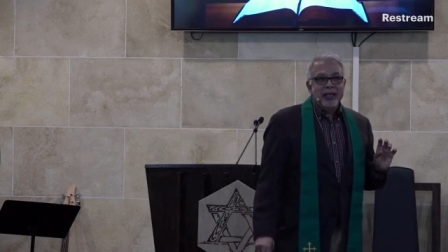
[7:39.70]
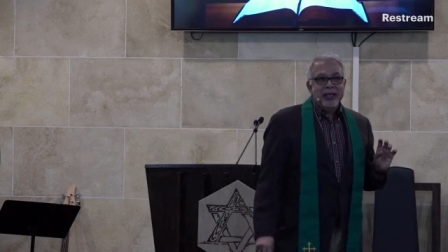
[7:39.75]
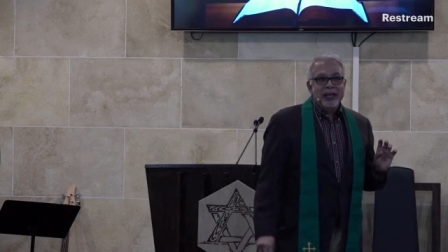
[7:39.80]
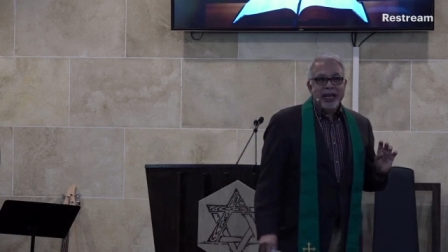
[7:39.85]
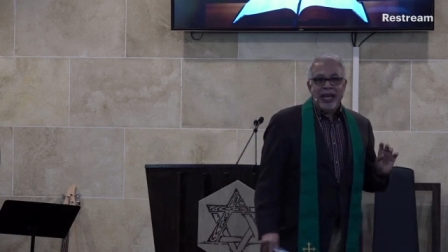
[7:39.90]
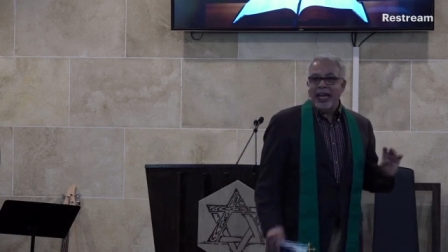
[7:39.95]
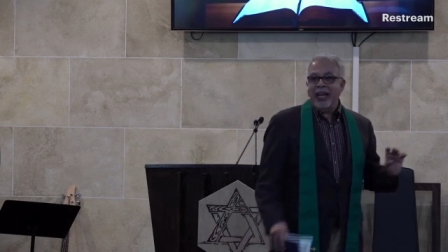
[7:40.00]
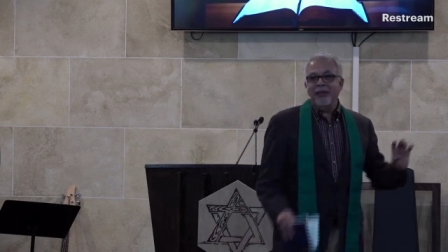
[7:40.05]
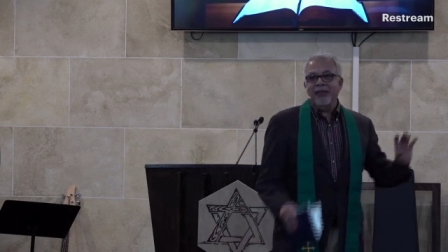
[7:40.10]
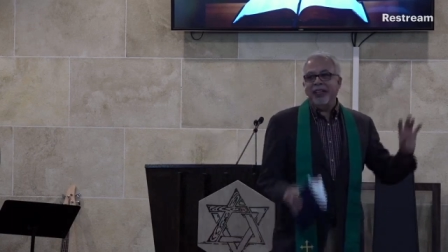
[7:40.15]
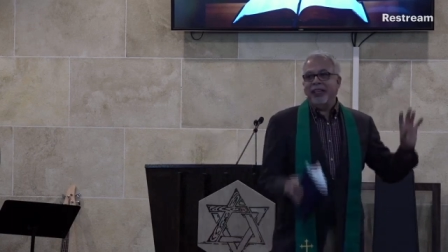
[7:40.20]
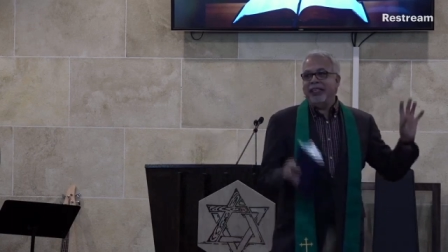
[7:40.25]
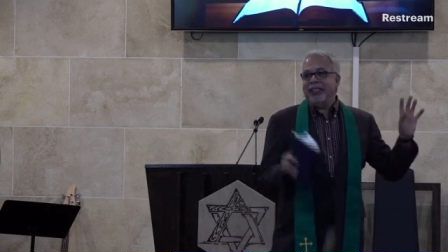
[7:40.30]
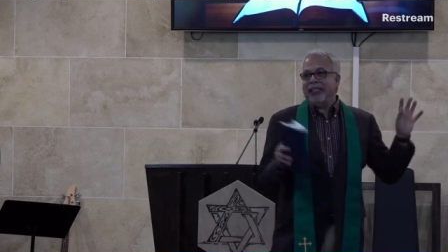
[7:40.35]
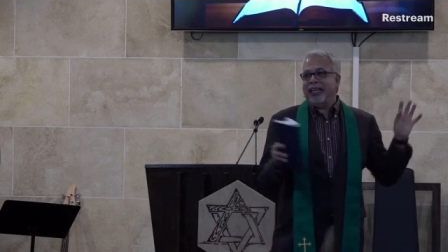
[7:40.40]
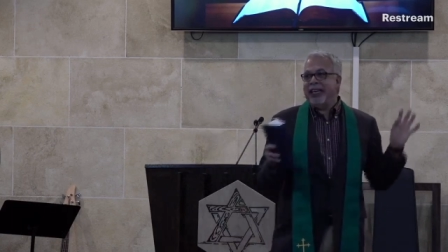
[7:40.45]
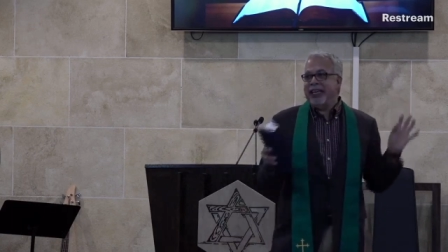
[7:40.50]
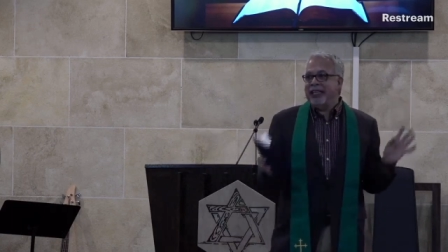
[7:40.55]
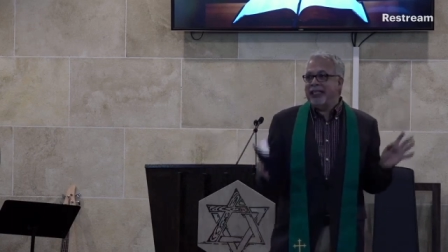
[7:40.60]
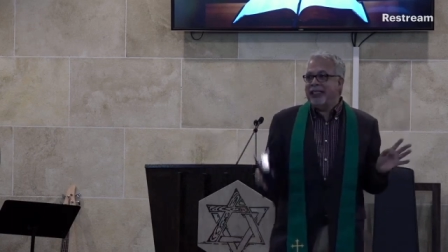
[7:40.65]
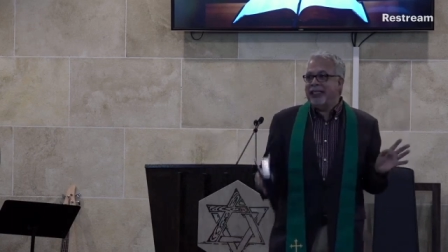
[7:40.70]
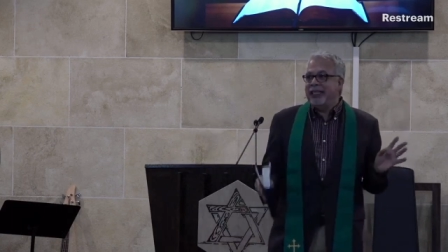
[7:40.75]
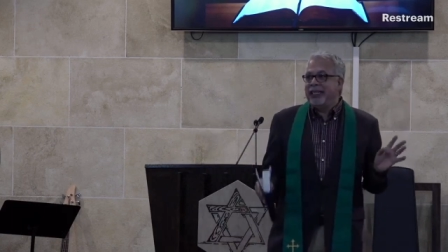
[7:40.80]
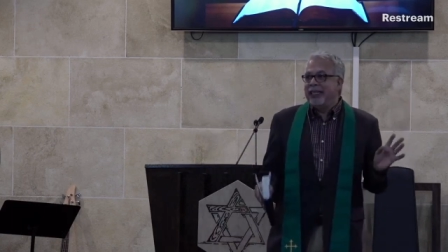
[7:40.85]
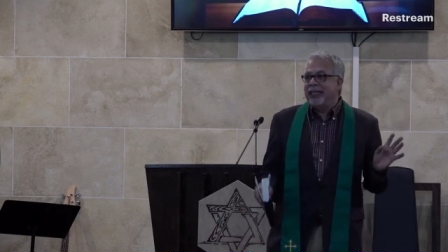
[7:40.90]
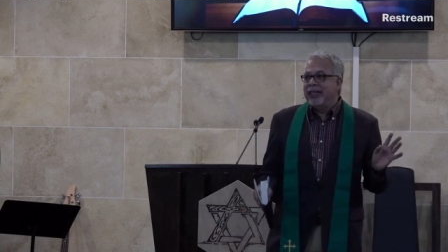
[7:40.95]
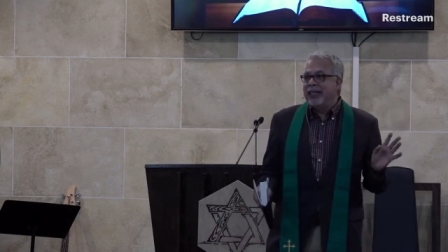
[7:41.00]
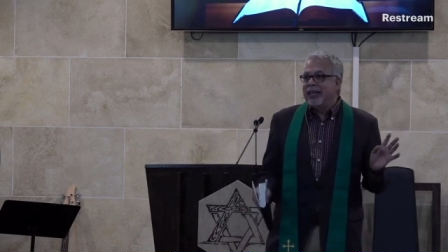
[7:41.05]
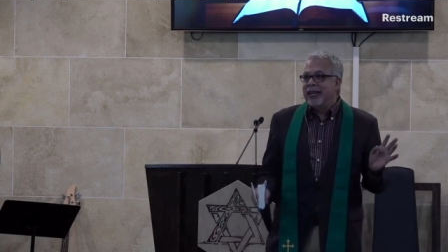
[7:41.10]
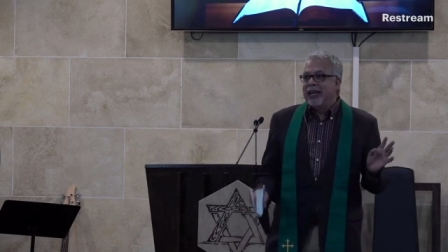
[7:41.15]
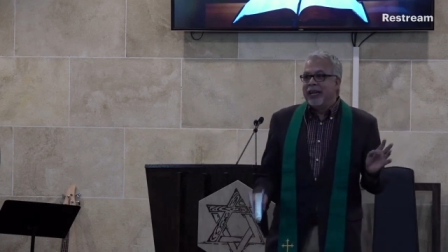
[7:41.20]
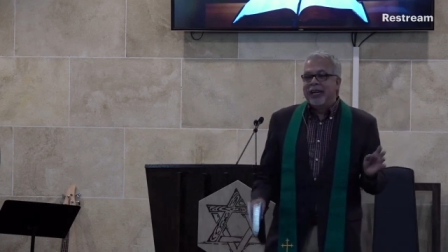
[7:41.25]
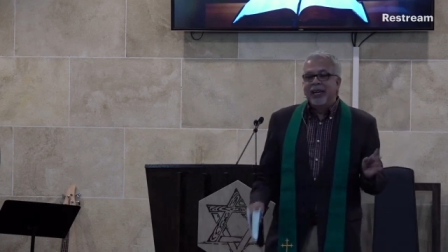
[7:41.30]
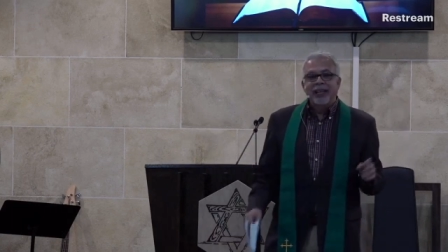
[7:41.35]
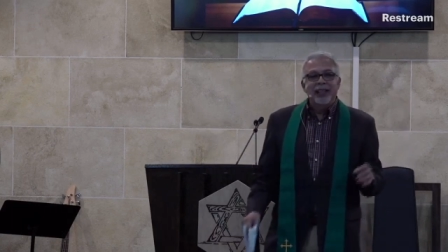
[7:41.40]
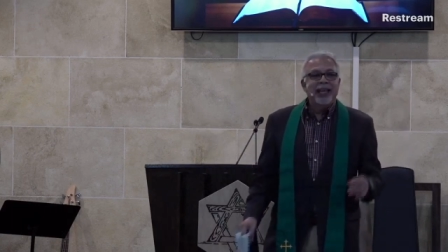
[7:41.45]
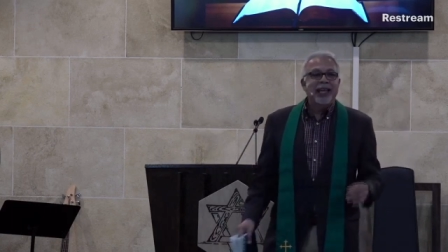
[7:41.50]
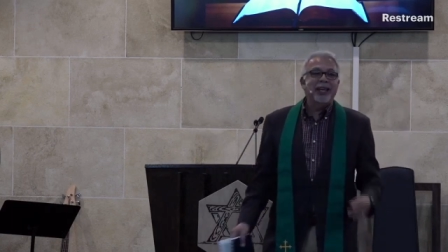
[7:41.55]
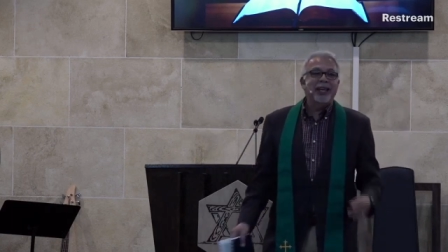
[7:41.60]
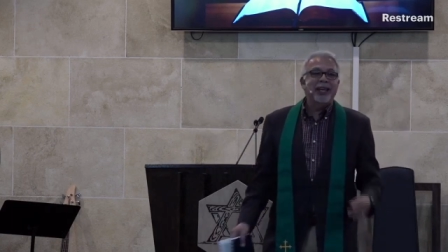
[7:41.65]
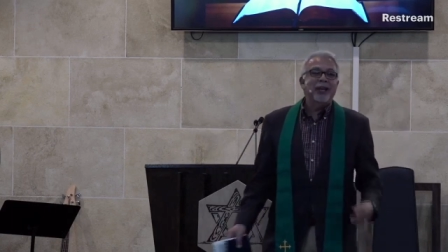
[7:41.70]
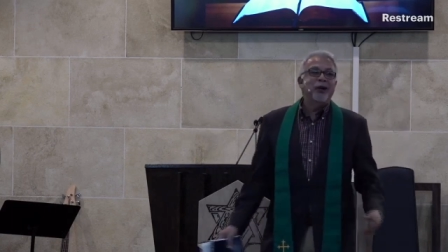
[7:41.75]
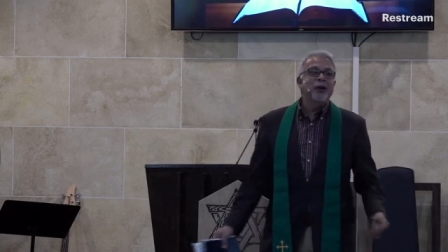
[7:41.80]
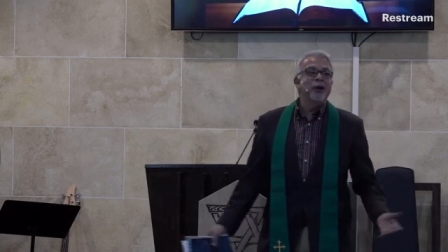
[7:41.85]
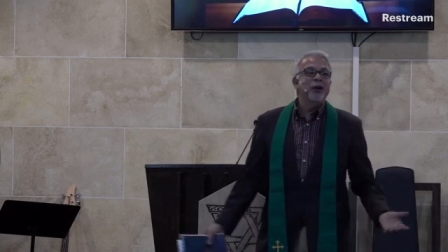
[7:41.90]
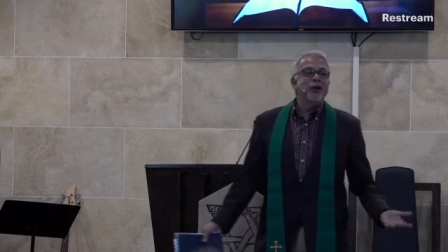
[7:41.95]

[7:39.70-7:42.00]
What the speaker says: heavenly things, they couldn't